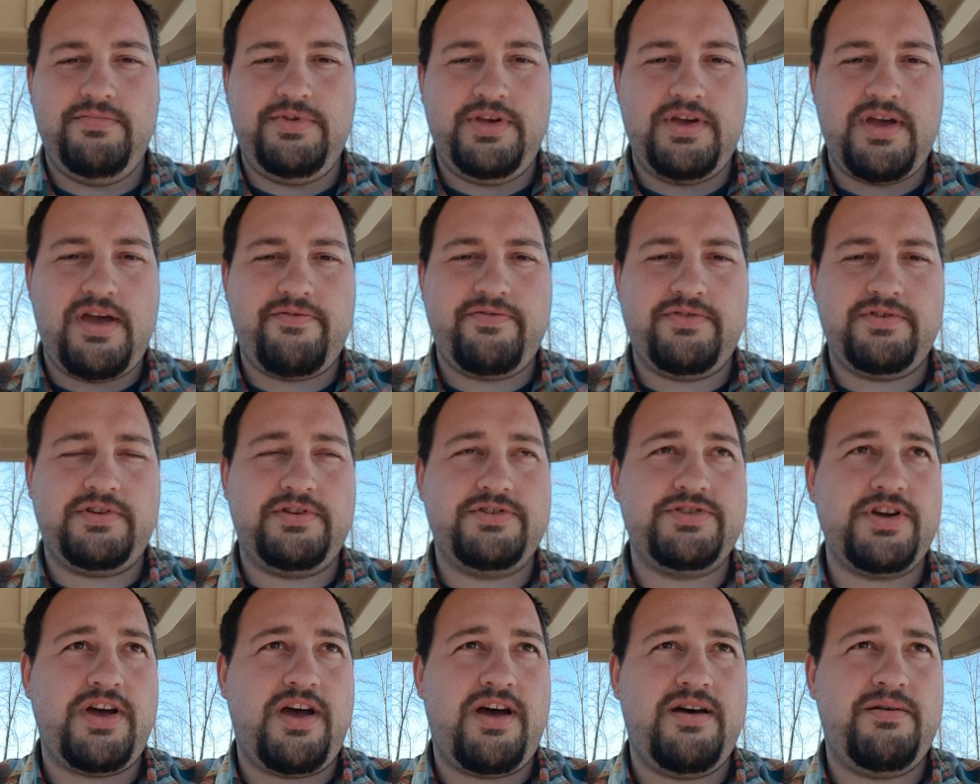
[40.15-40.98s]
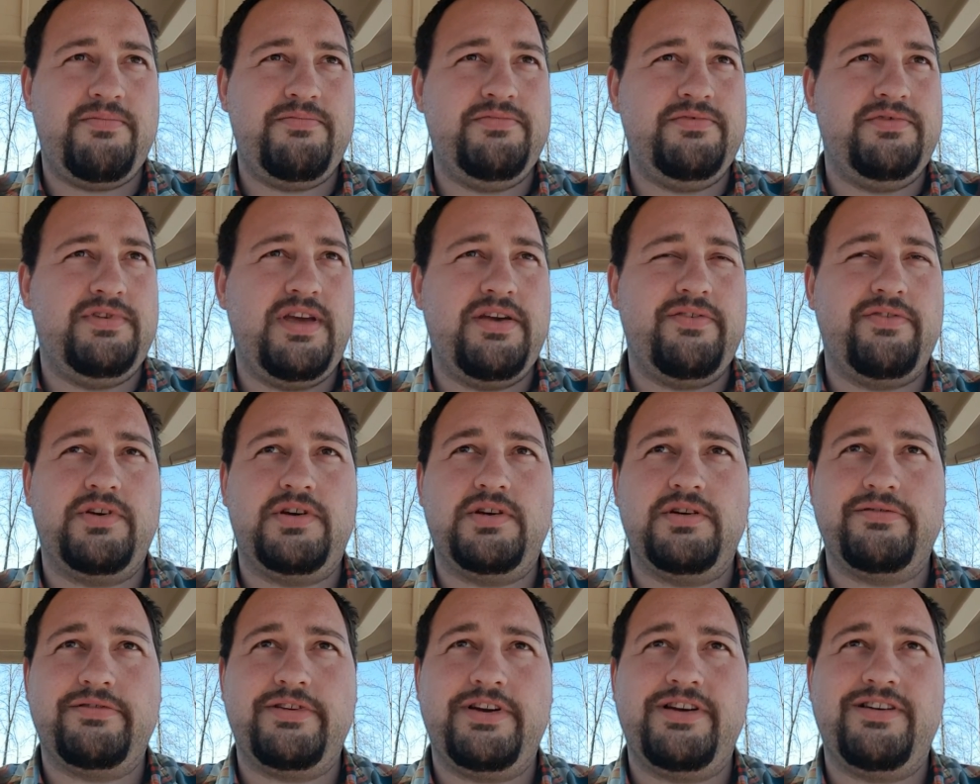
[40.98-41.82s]
You have a job, you have a
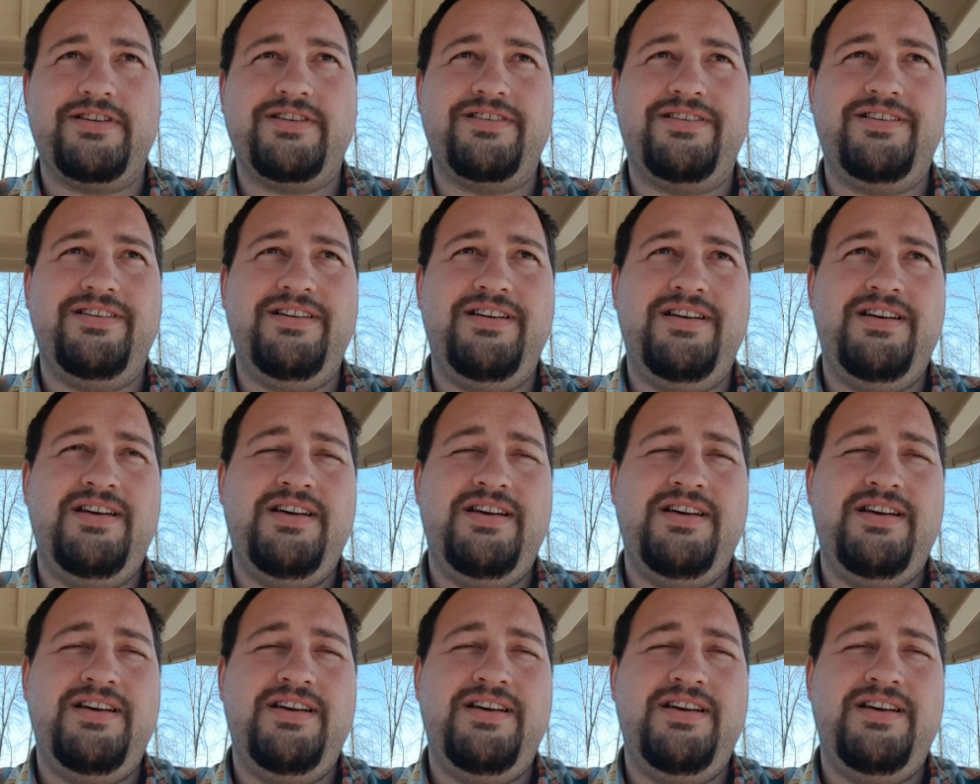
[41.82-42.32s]
career,